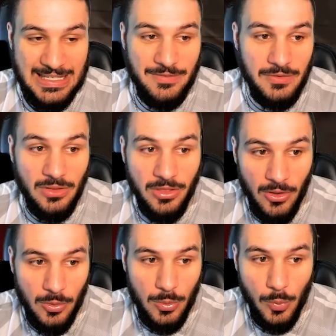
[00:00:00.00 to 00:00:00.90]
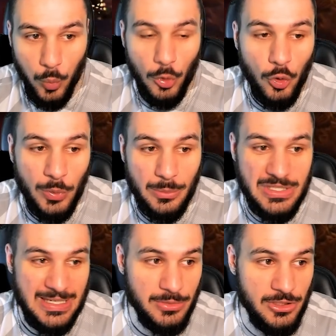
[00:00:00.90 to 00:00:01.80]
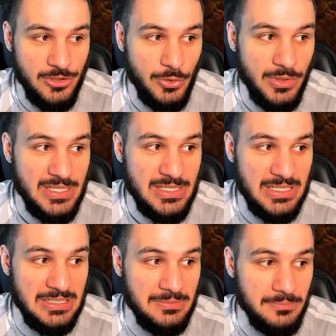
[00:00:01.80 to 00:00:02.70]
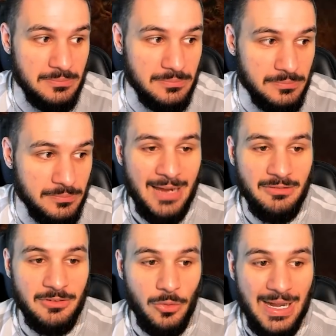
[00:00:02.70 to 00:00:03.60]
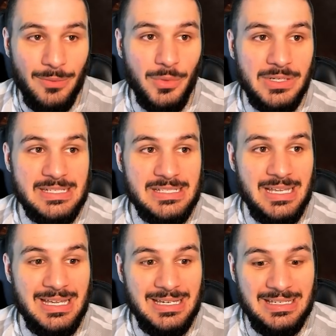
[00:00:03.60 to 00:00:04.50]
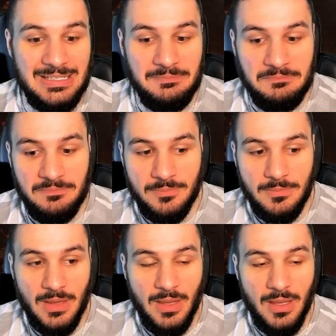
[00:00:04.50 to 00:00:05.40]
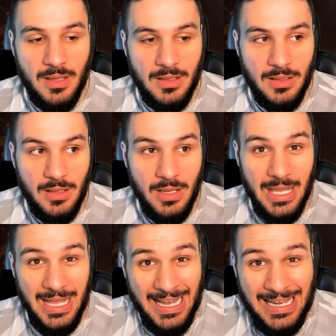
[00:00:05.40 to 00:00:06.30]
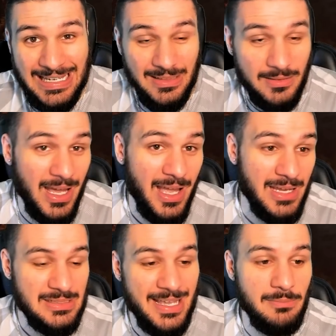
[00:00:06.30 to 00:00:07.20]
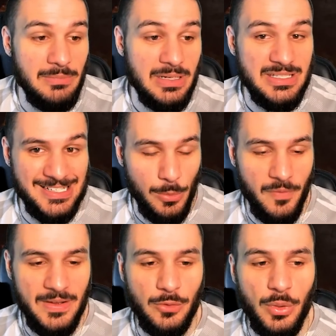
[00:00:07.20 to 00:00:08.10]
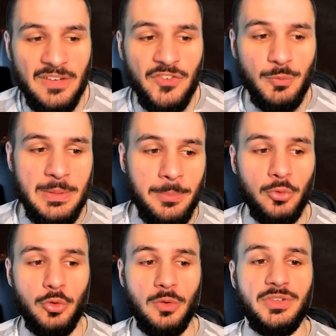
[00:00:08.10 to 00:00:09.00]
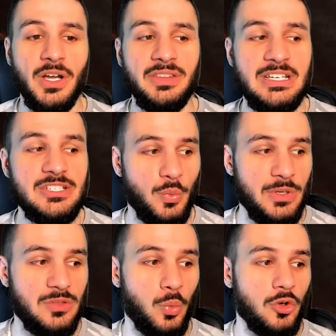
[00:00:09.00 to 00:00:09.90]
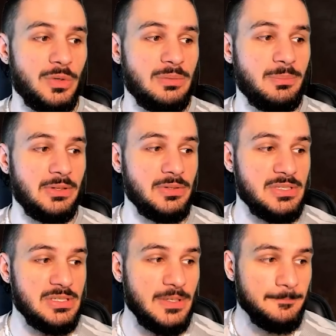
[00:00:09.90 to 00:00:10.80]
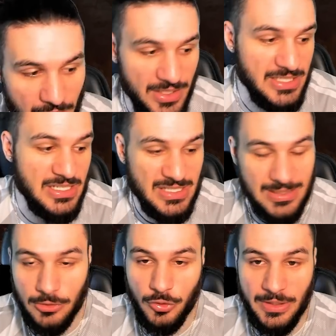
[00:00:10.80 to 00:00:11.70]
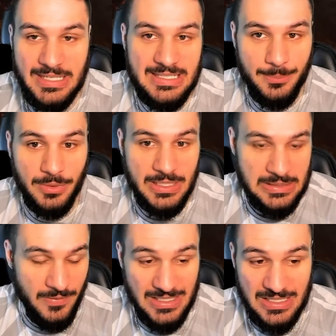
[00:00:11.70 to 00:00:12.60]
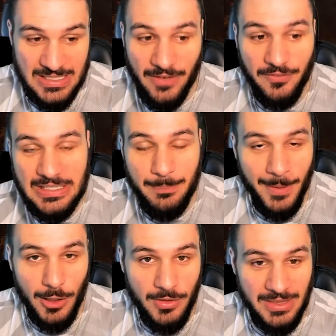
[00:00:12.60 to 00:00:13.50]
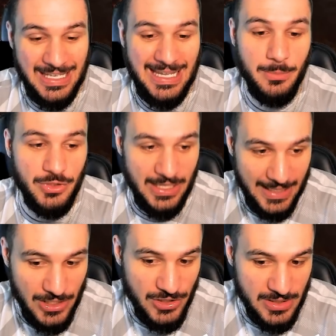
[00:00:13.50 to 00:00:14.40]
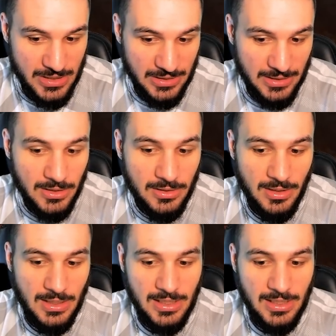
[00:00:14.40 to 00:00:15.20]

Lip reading: even though Whirlwind was able to do this in, I don't know, I want to say 8, 9, 10 minutes. I know we've had quite a few people who have done this with Whirlwind builds. This is still crazy impressive. This is definitely better than the Hammer of the Ancients clear